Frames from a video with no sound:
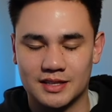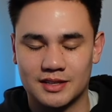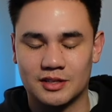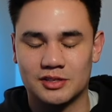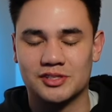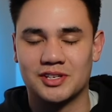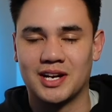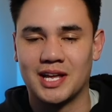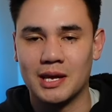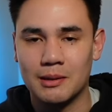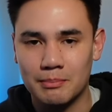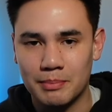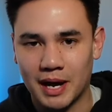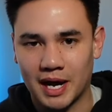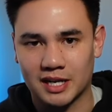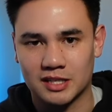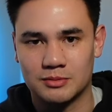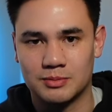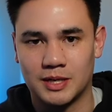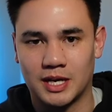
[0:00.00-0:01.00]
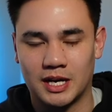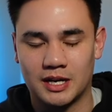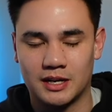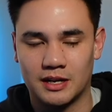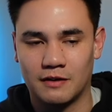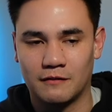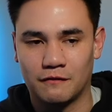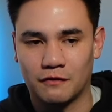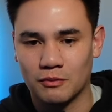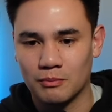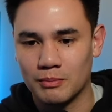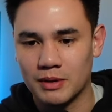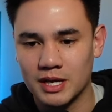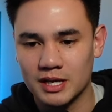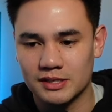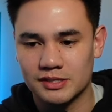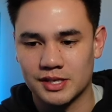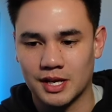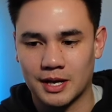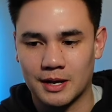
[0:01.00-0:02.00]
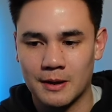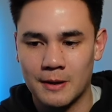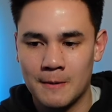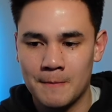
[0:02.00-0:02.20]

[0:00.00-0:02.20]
There's an impact behind it. And for me, it's like